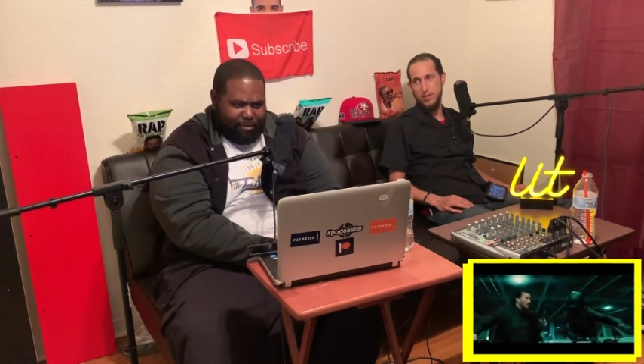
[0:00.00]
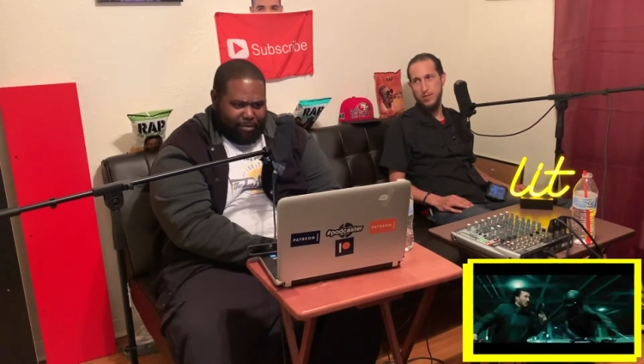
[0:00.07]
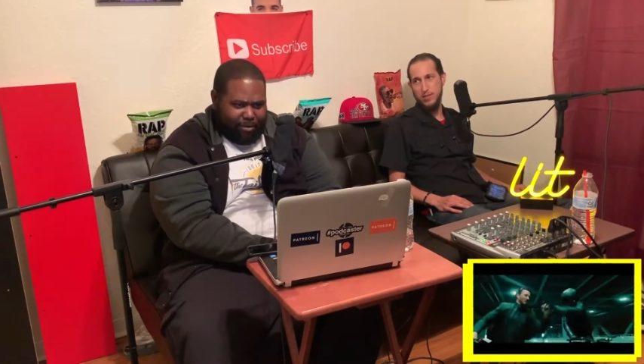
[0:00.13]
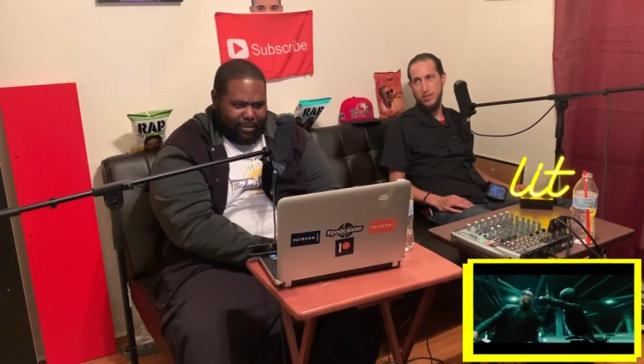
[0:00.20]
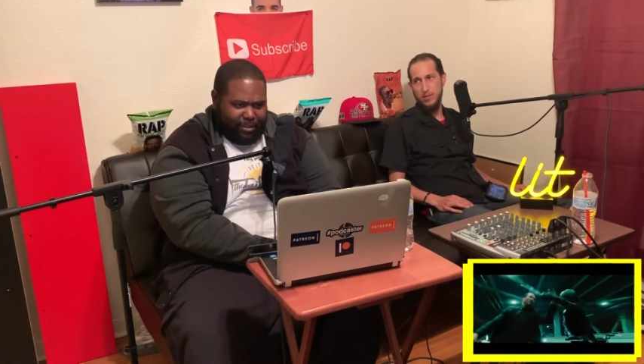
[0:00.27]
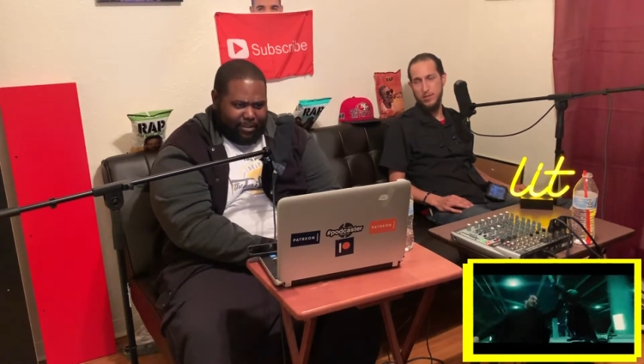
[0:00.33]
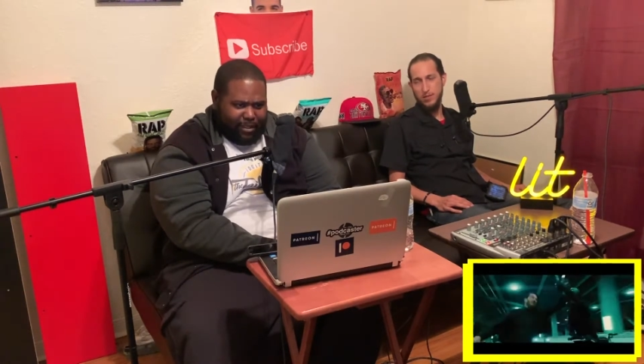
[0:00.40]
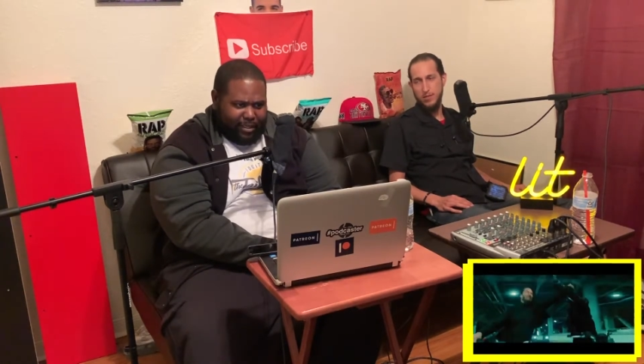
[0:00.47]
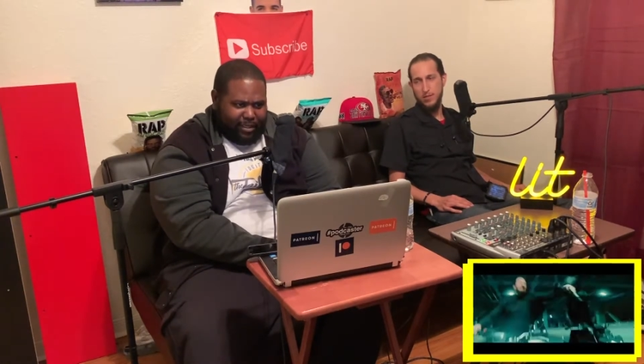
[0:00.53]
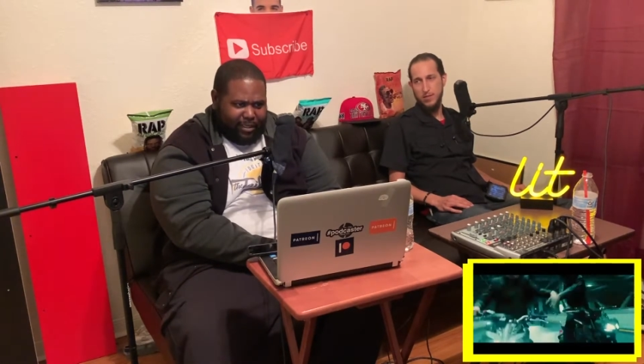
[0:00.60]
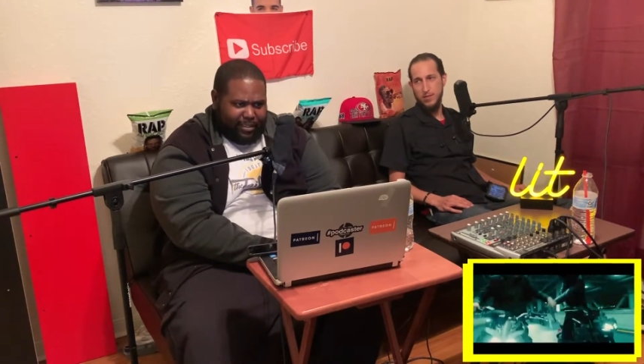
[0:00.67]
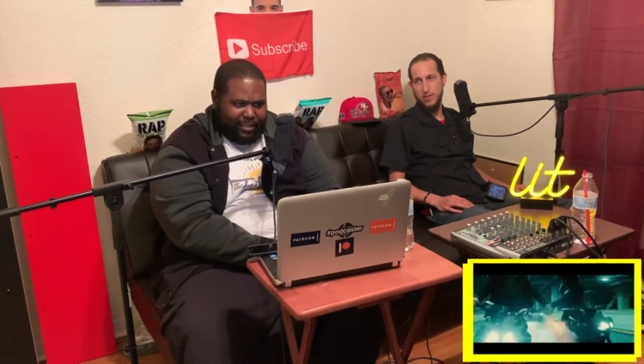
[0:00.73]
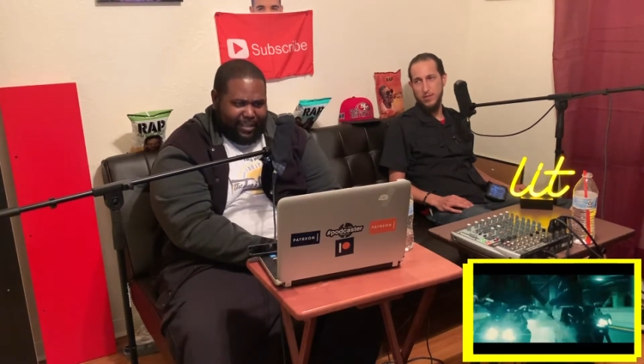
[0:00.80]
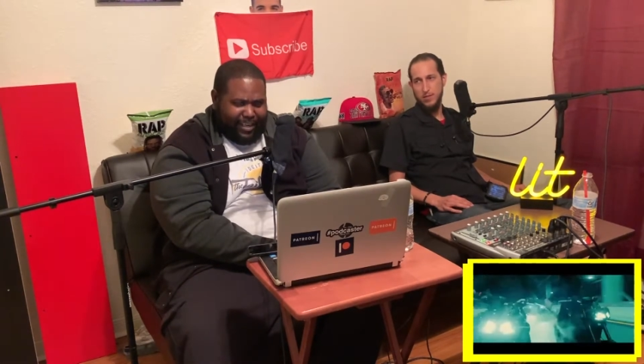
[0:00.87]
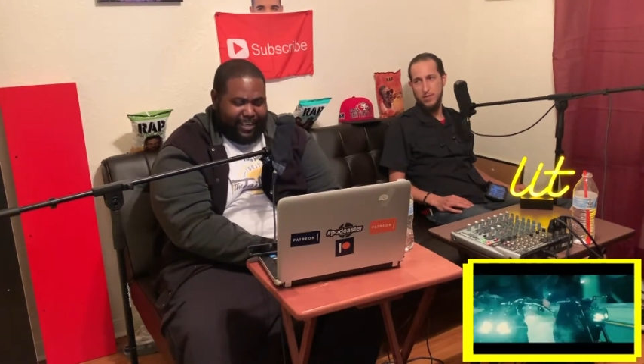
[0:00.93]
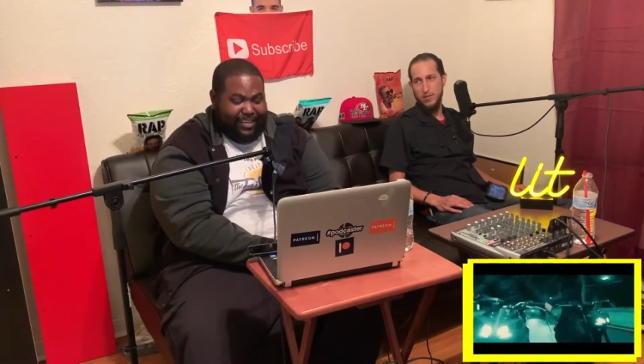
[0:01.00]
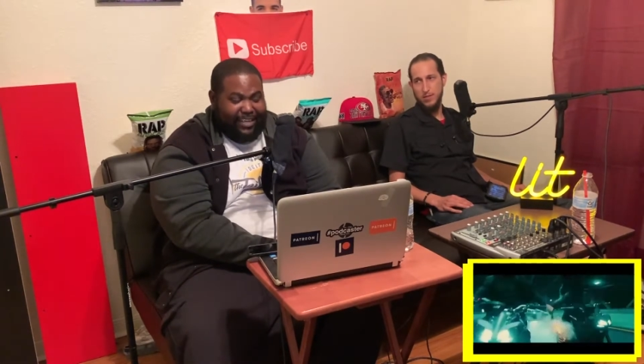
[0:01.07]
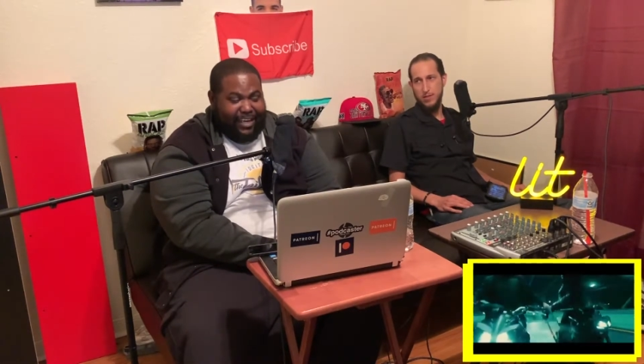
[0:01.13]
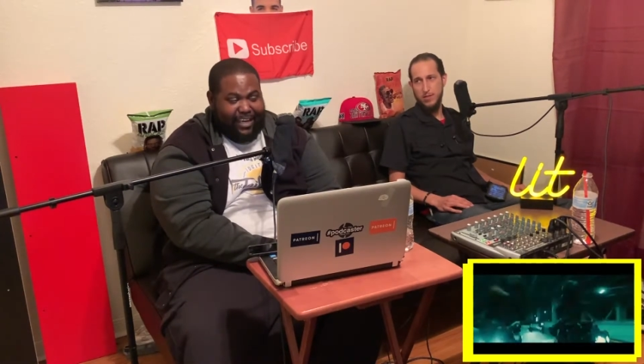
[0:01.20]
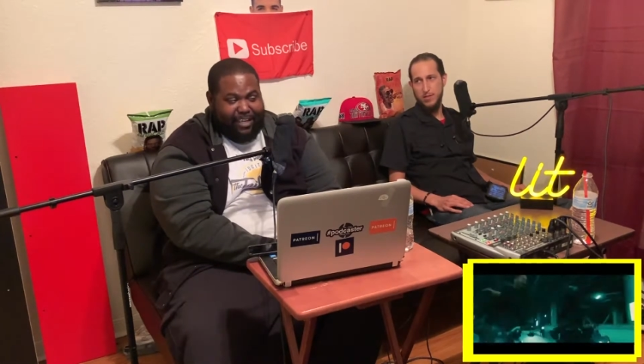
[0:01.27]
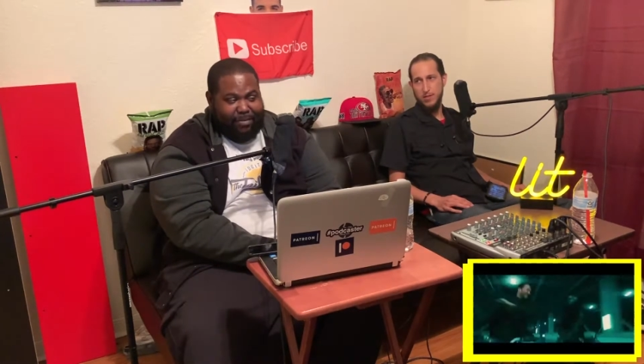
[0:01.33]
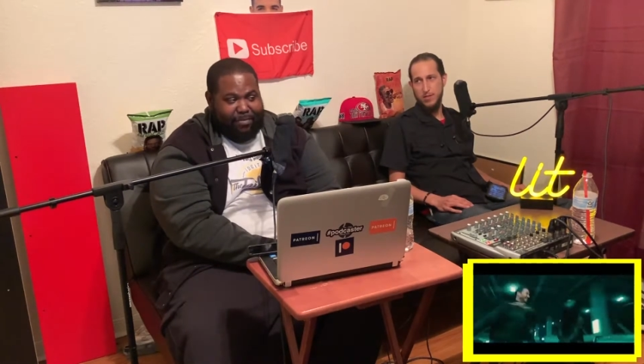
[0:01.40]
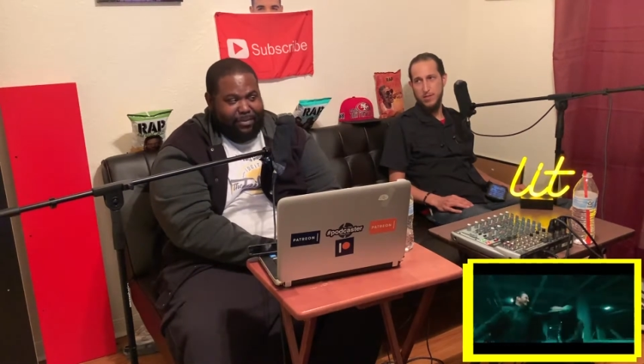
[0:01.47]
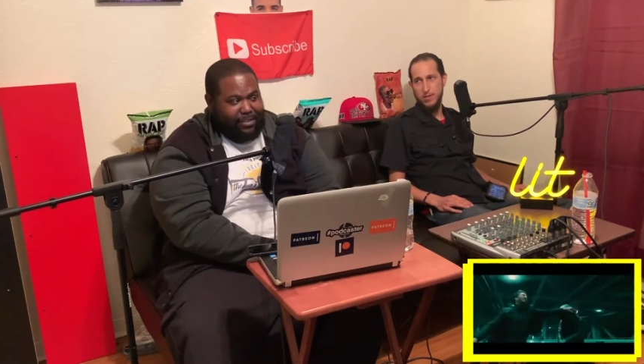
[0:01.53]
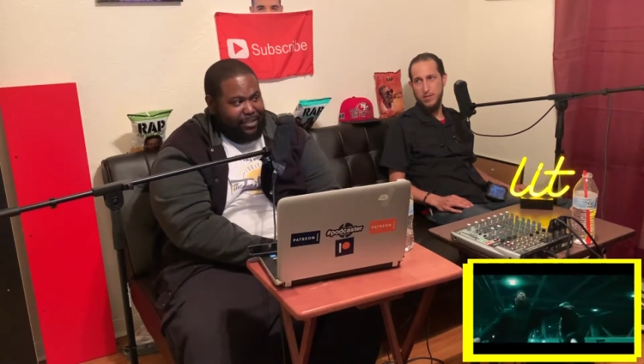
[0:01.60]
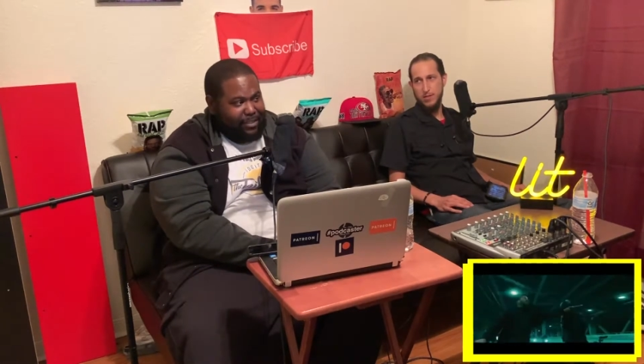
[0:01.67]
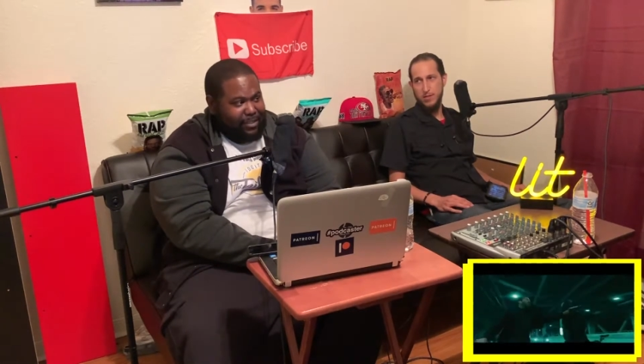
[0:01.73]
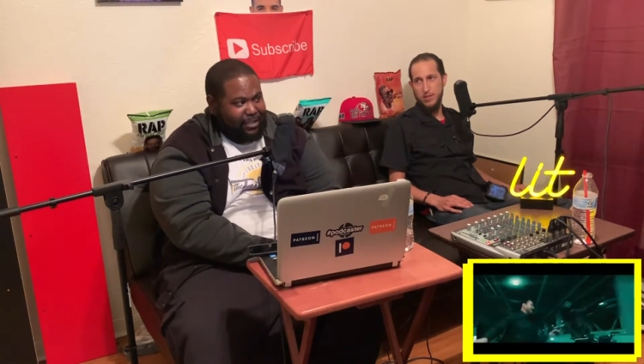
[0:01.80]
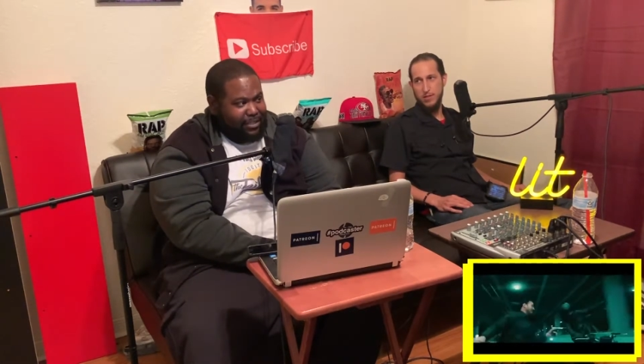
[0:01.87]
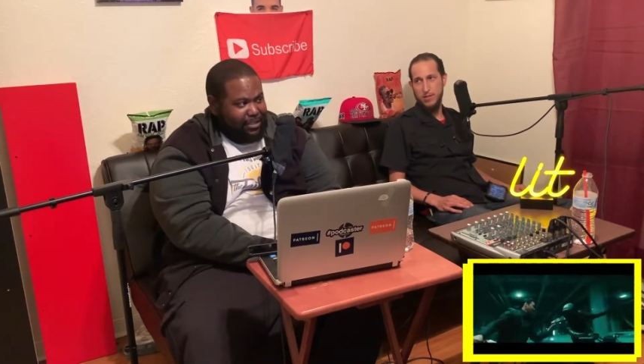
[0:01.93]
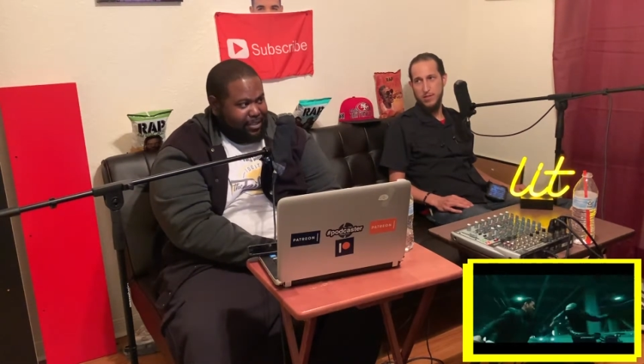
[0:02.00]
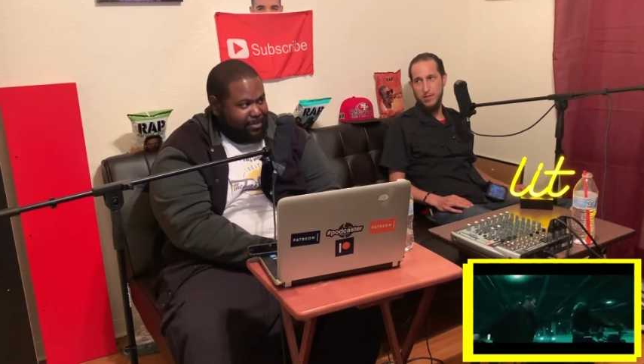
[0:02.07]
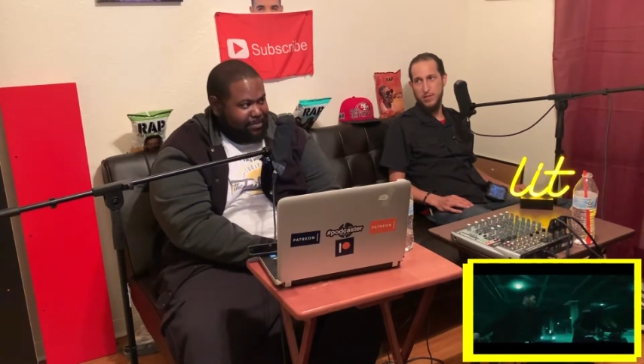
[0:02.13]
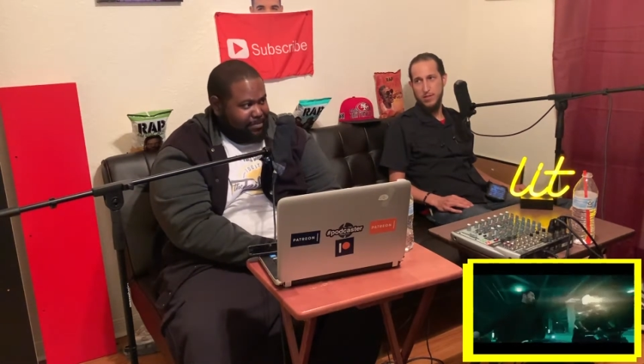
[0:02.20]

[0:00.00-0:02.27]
he said that he did like 90% of that shit.